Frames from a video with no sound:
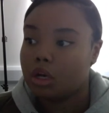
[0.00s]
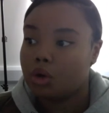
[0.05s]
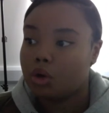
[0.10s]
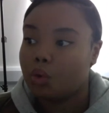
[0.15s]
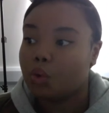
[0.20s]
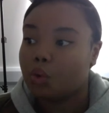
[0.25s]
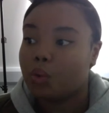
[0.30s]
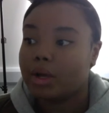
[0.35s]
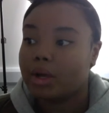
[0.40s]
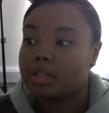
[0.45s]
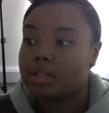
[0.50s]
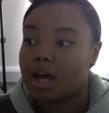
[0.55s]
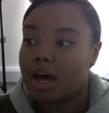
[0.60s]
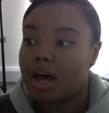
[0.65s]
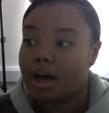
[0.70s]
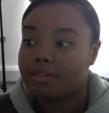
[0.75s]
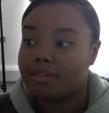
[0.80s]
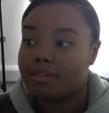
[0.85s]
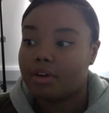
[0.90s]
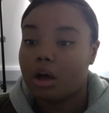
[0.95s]
always
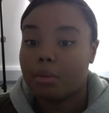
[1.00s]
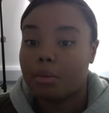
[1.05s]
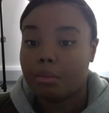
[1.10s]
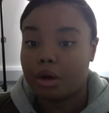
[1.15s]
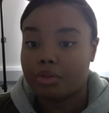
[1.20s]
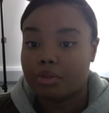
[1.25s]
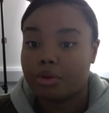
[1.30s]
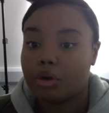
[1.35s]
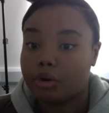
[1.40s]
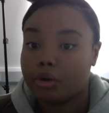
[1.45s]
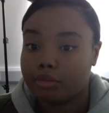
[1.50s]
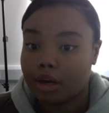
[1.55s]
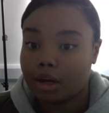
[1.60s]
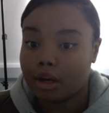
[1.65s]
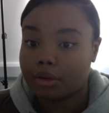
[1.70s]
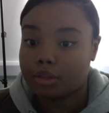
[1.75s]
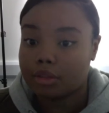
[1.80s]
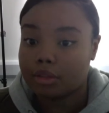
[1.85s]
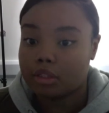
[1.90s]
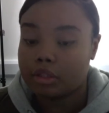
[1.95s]
have her mother
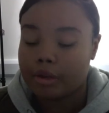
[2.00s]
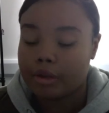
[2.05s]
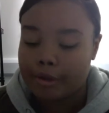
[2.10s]
around.